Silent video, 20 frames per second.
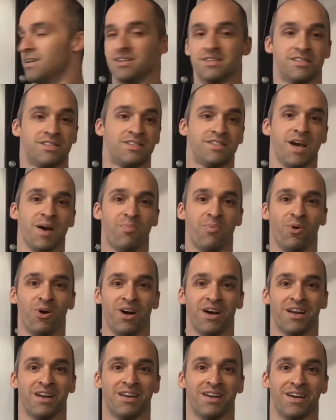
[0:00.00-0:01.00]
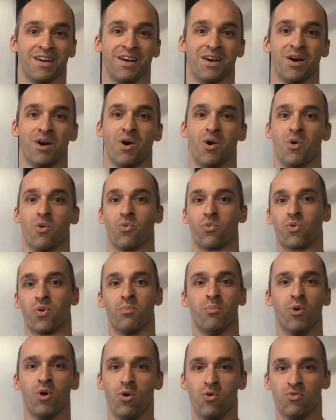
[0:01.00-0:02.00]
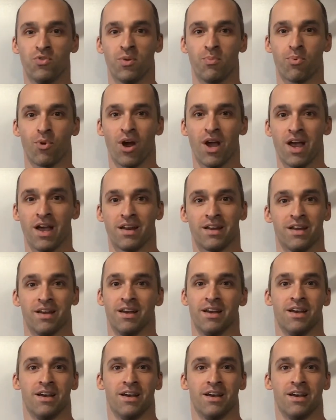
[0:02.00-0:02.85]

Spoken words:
Step 1, remove the bread.